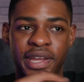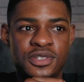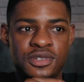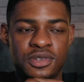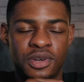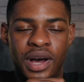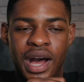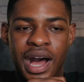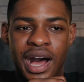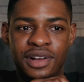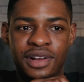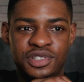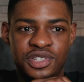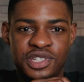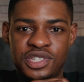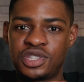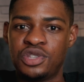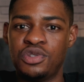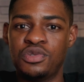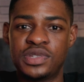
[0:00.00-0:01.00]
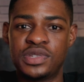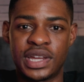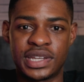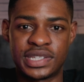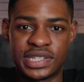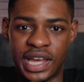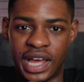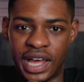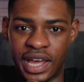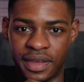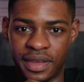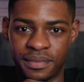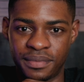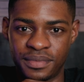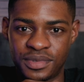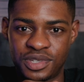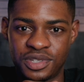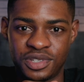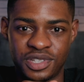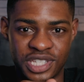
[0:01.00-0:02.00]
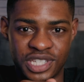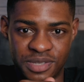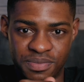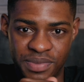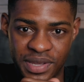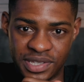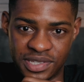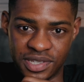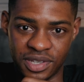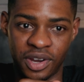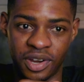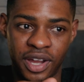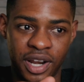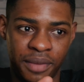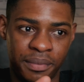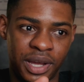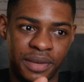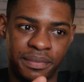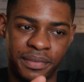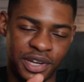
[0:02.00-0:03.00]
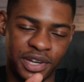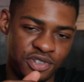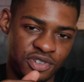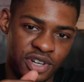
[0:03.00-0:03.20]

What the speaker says: So I'll just use that time to just speak to God about my